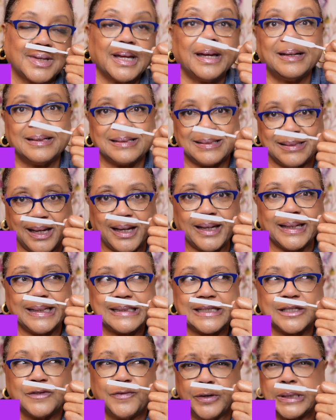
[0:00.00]
It is
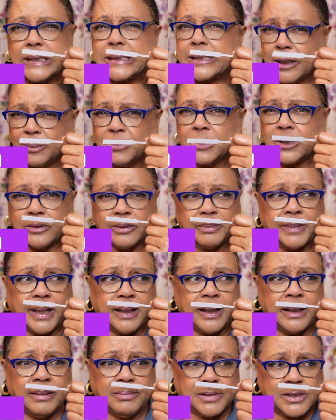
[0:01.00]
nice. It's very similar
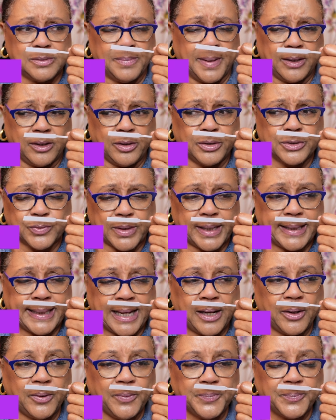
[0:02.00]
to my nose right
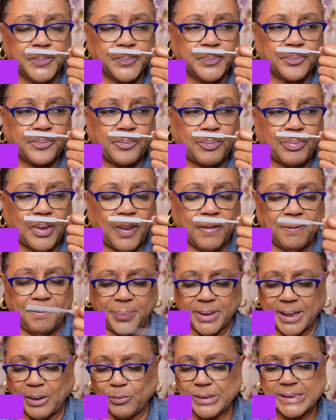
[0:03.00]
now,
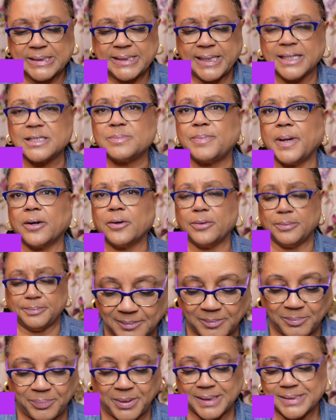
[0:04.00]
but I wouldn't say it's better.
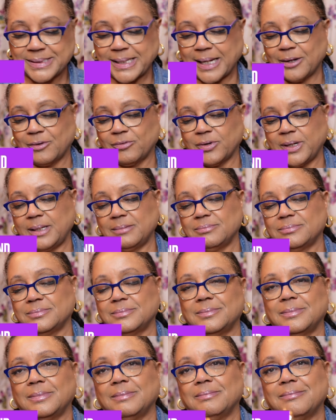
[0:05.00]
But it's got a great,
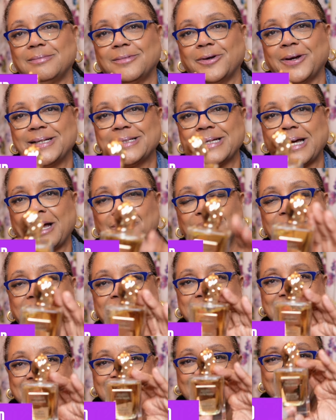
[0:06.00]
great top.
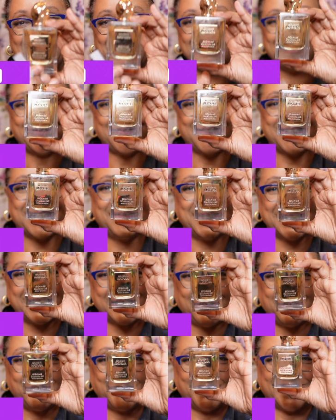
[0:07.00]
So it's good.
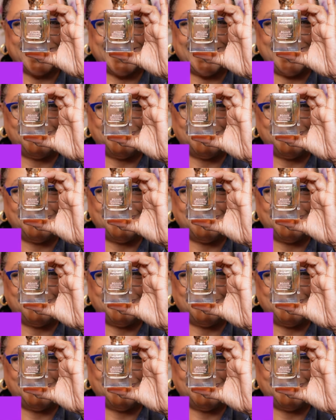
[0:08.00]
We're going to